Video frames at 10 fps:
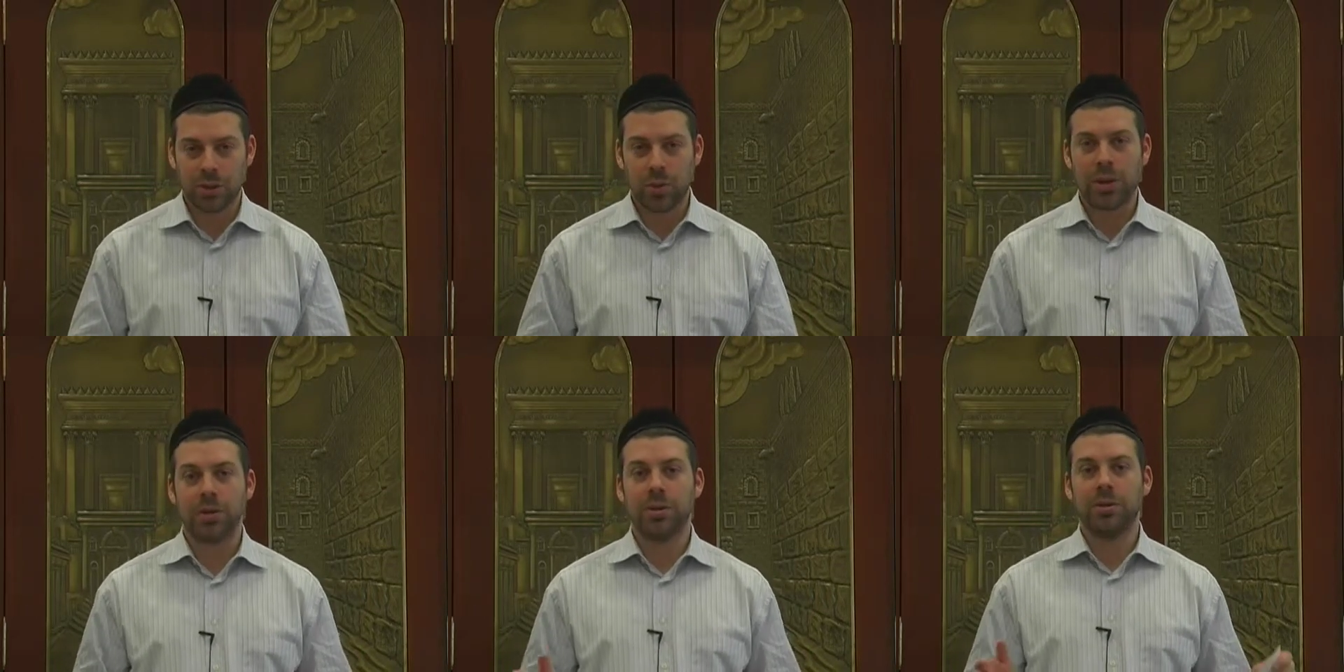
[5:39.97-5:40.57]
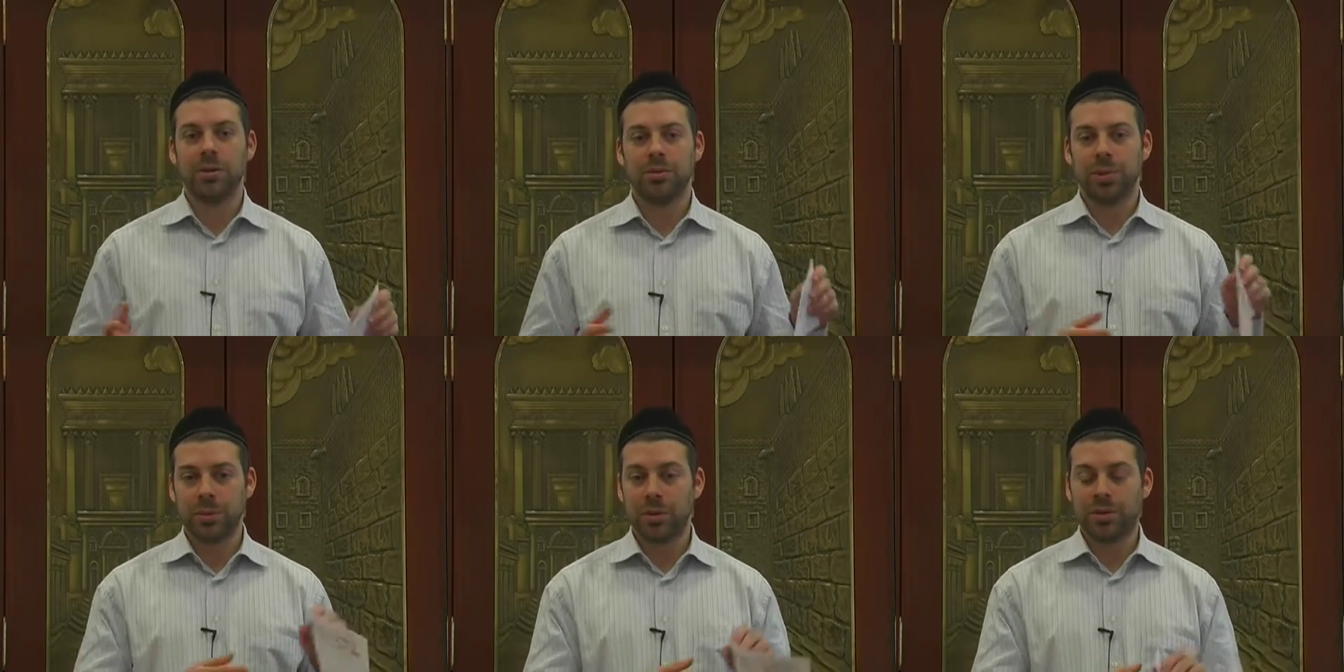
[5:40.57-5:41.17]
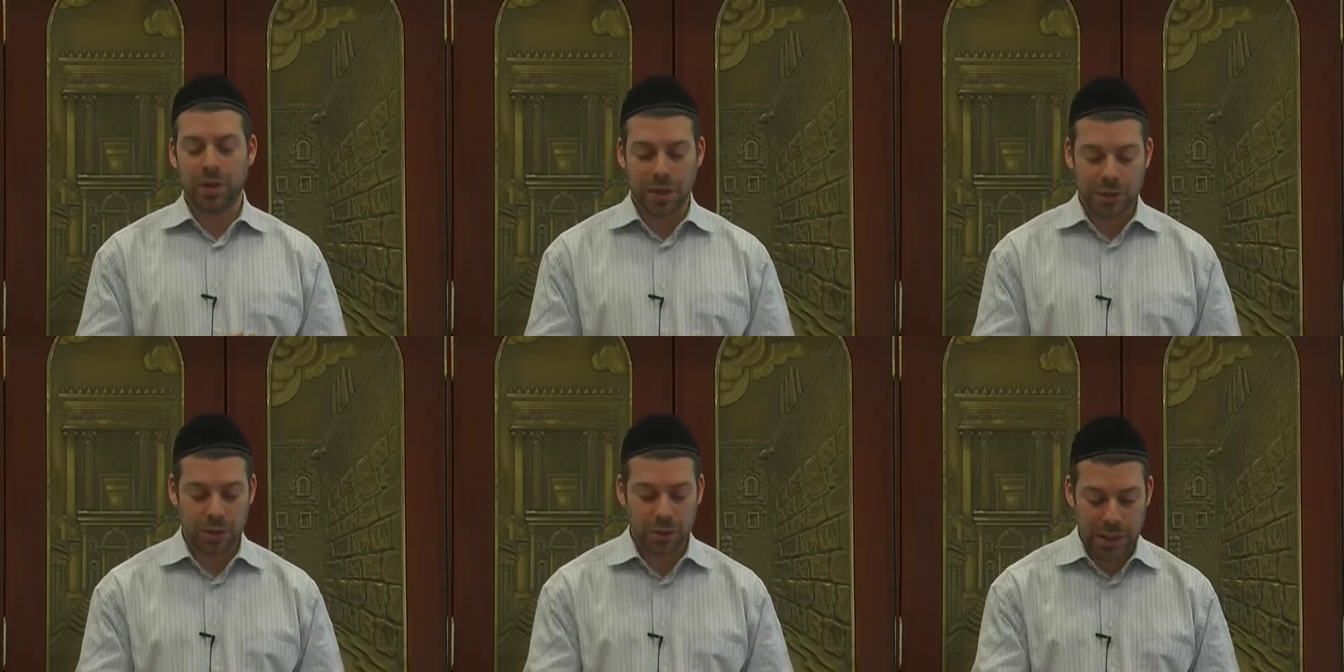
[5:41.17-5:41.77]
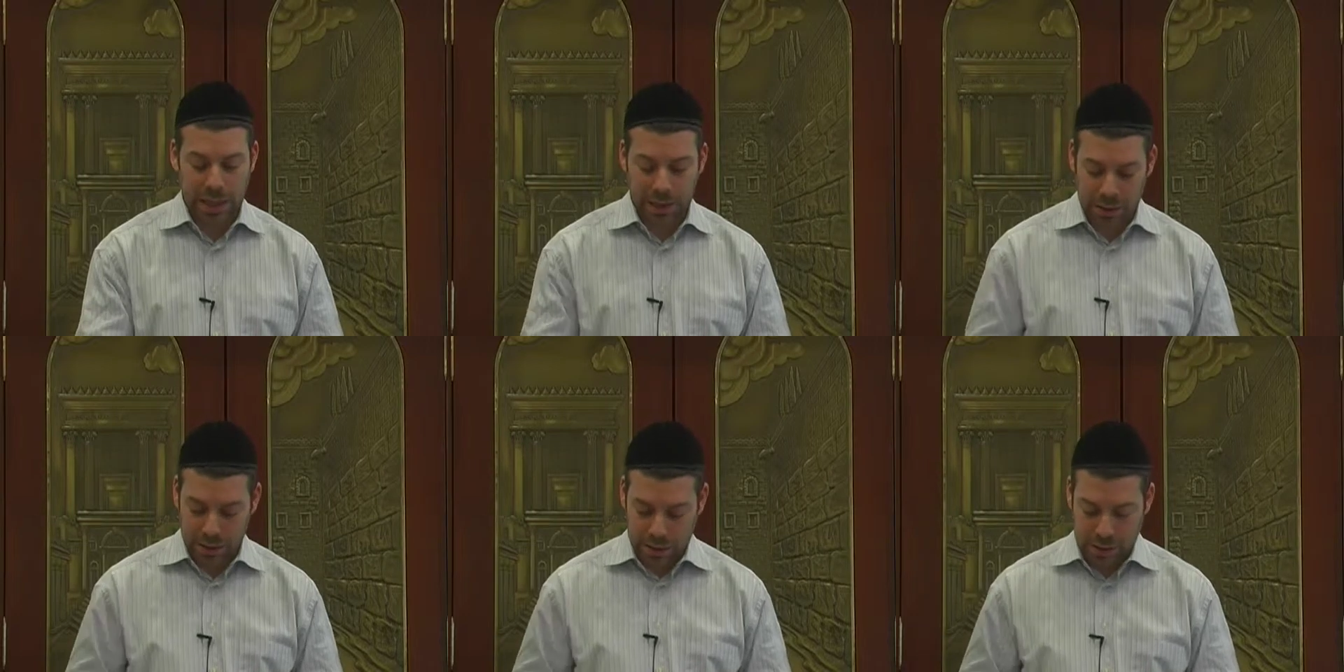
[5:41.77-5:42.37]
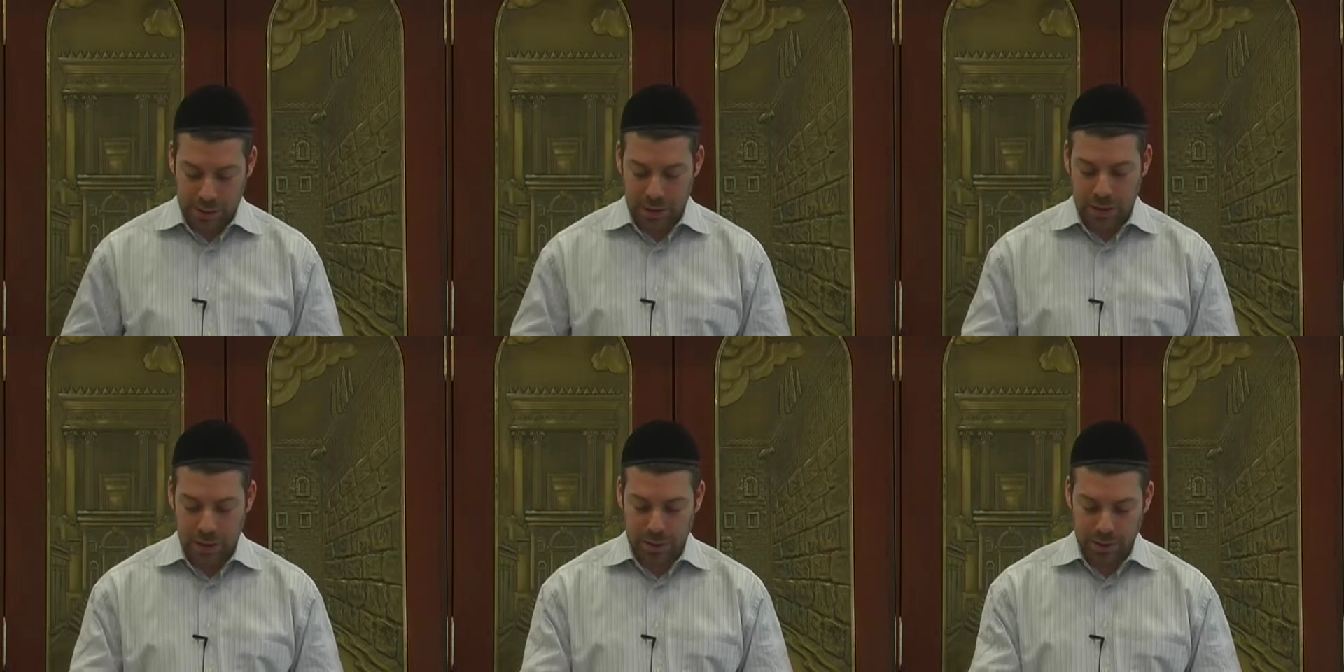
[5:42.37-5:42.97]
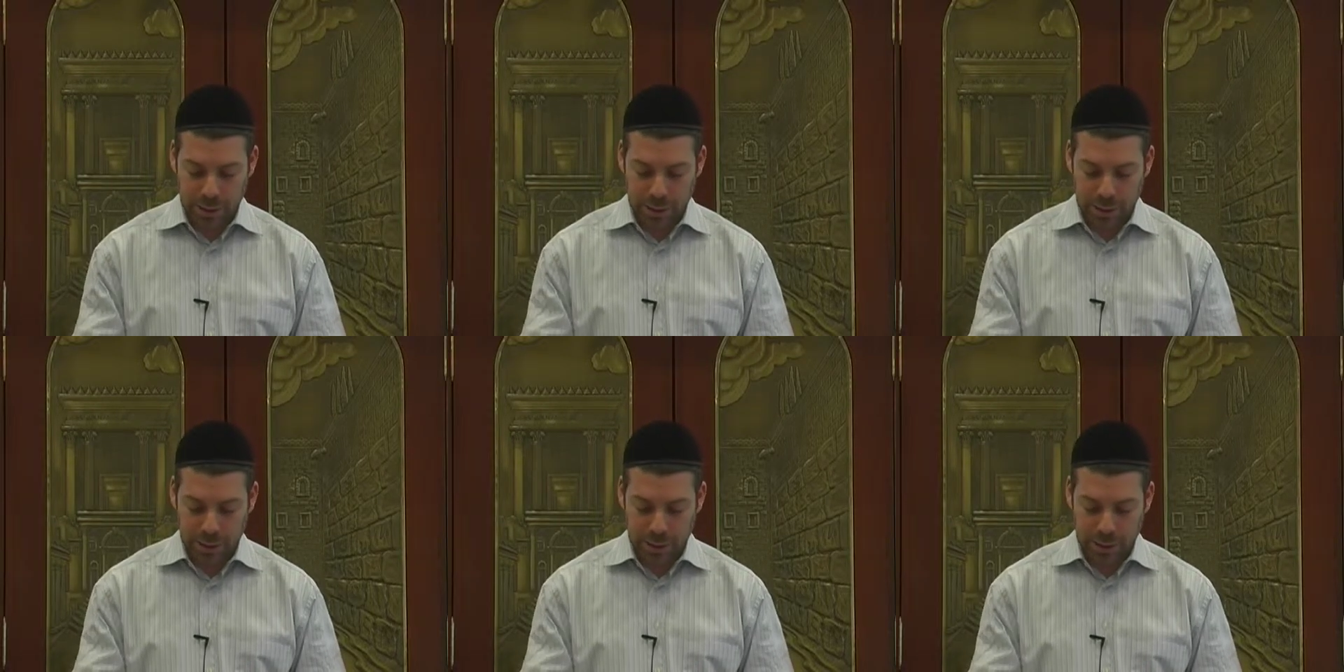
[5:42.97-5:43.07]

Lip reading: Whether people find it or not, it is in there.